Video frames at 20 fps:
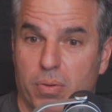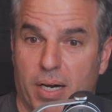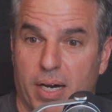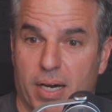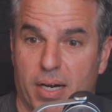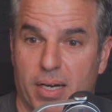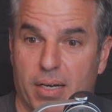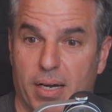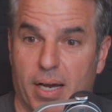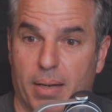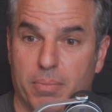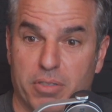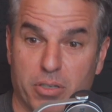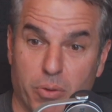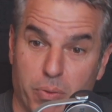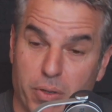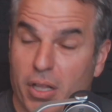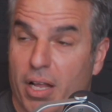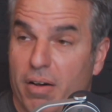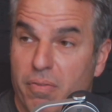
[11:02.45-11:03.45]
uh, I'm
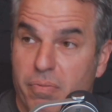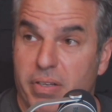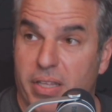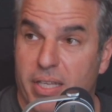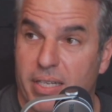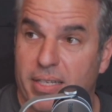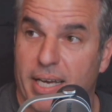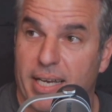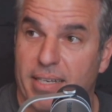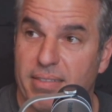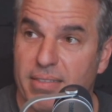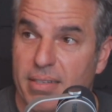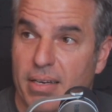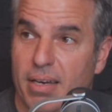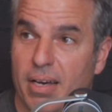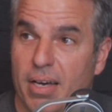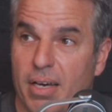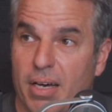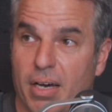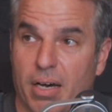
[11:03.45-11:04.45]
so in love with the taste
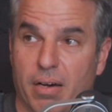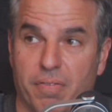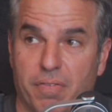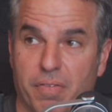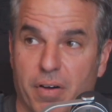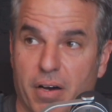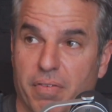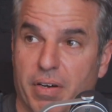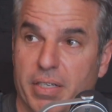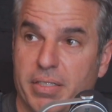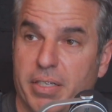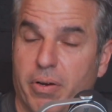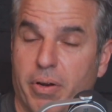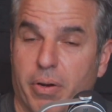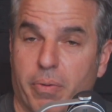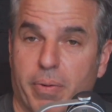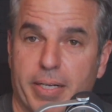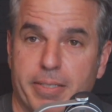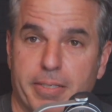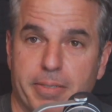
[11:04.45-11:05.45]
right. of, of
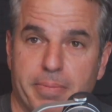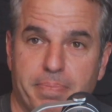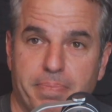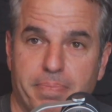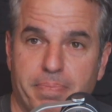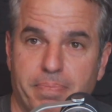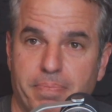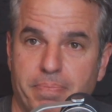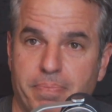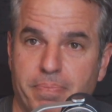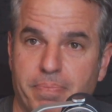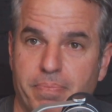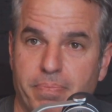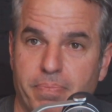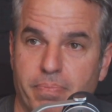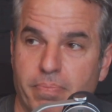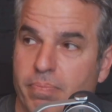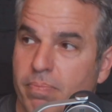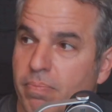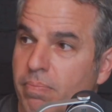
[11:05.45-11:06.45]
Ontario Reds. Nice. So
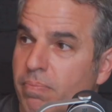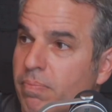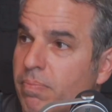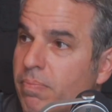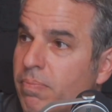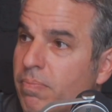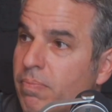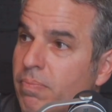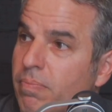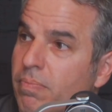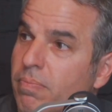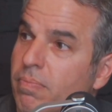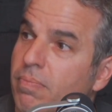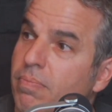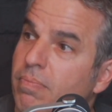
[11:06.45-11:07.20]
can you, sense. if you had two